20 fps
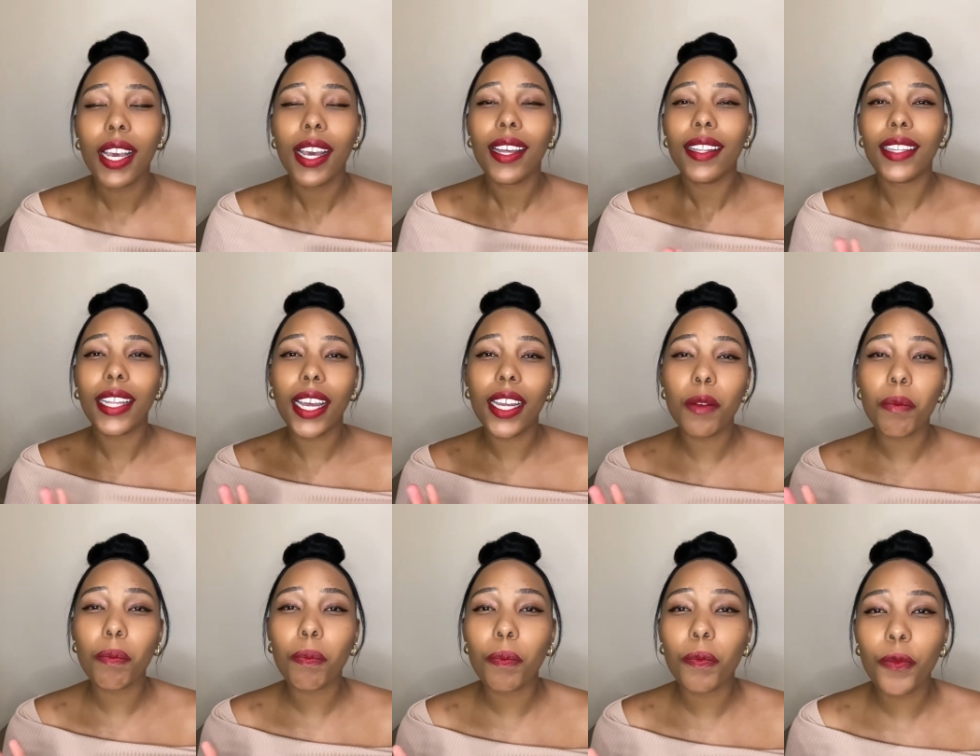they had
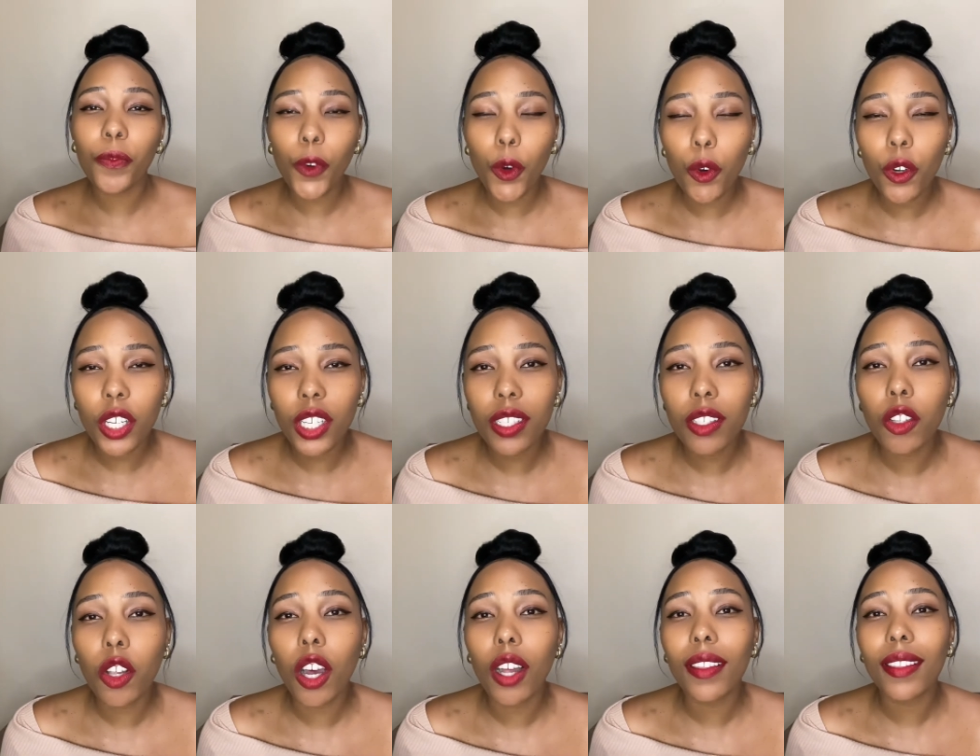focused
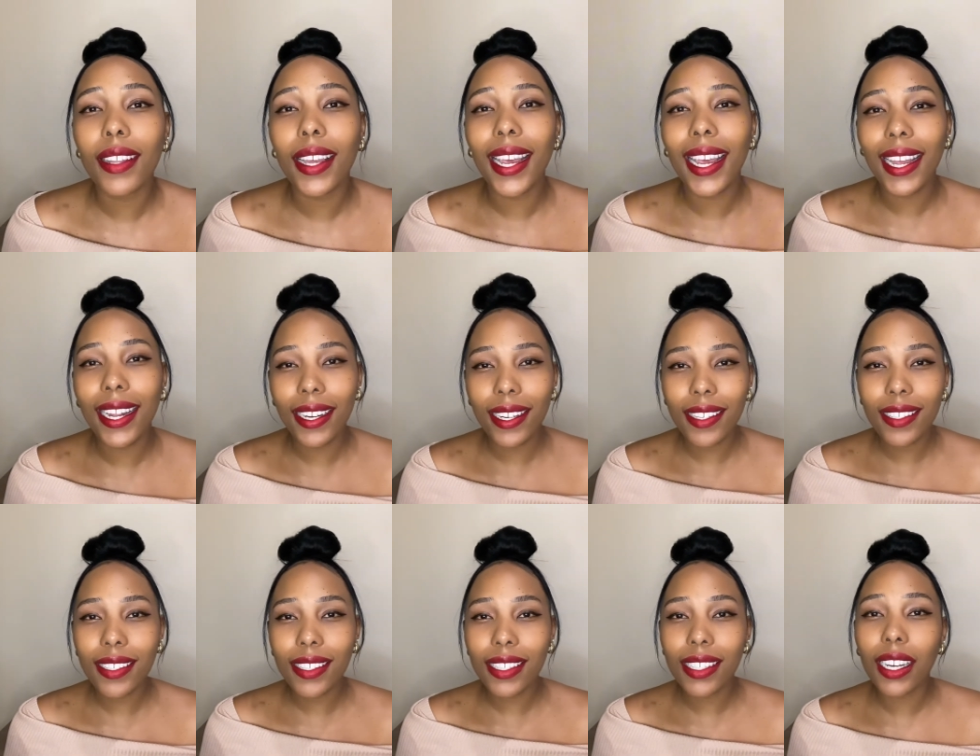on the
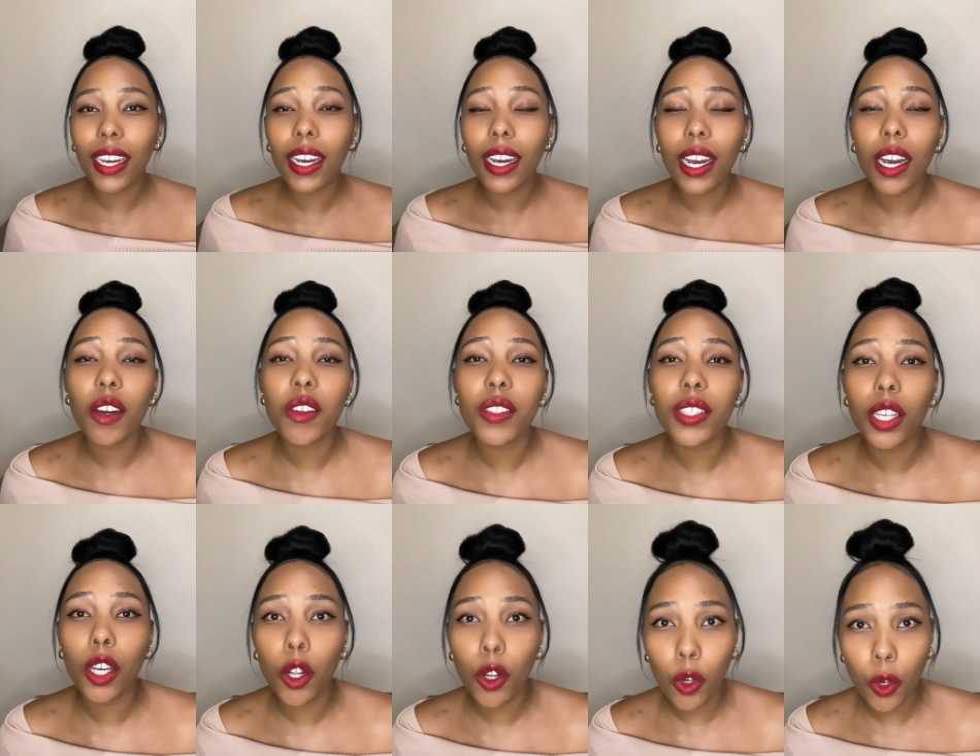L&D account
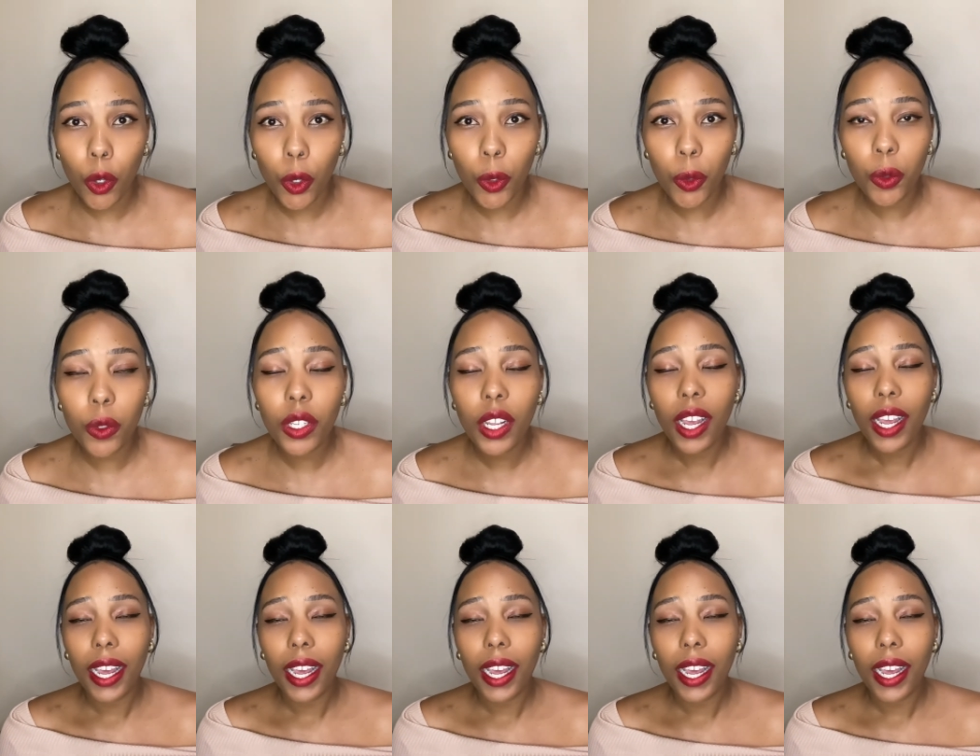alone,